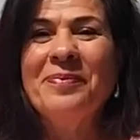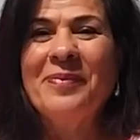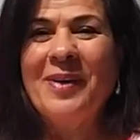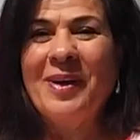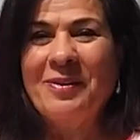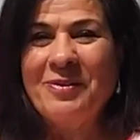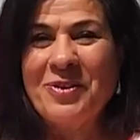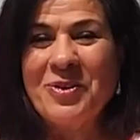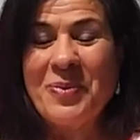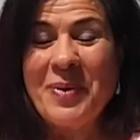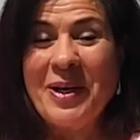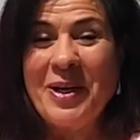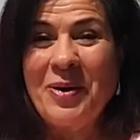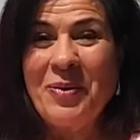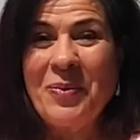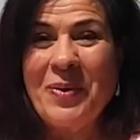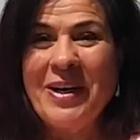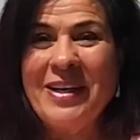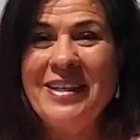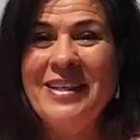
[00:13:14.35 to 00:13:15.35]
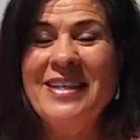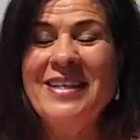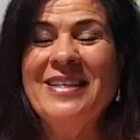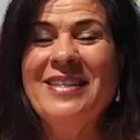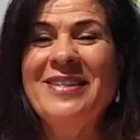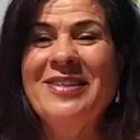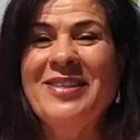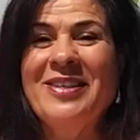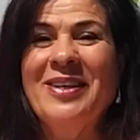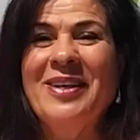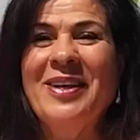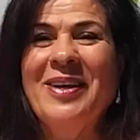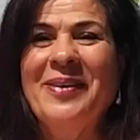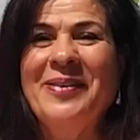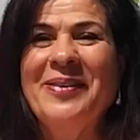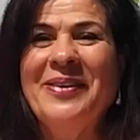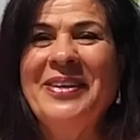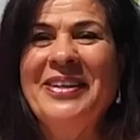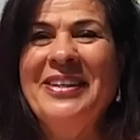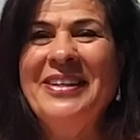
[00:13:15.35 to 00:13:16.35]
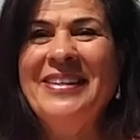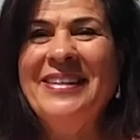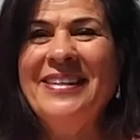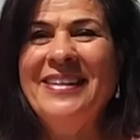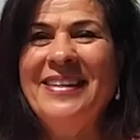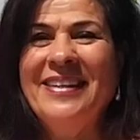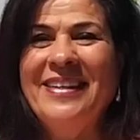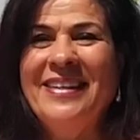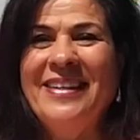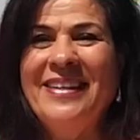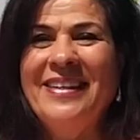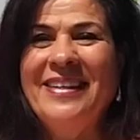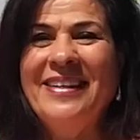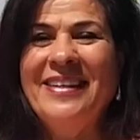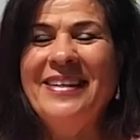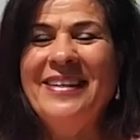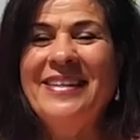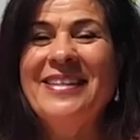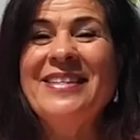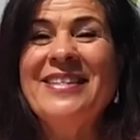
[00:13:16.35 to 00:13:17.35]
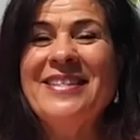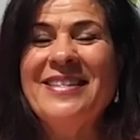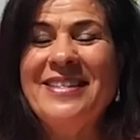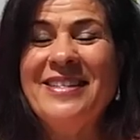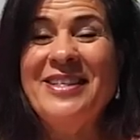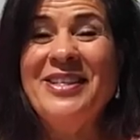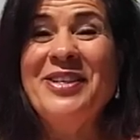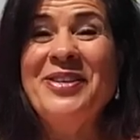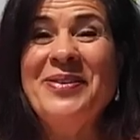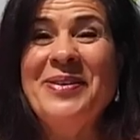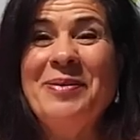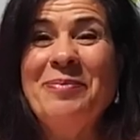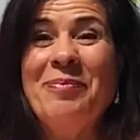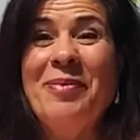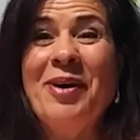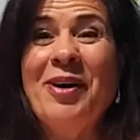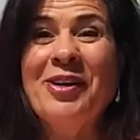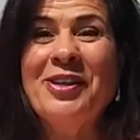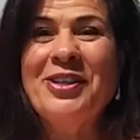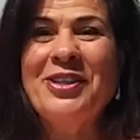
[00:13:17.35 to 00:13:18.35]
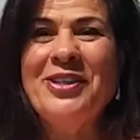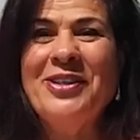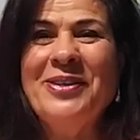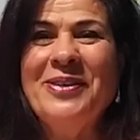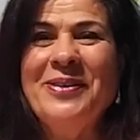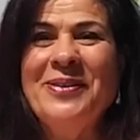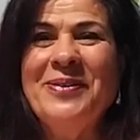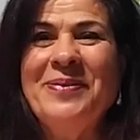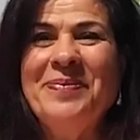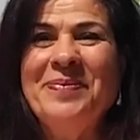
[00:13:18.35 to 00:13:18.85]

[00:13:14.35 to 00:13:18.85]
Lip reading: of 21 years ago. See you in part 2.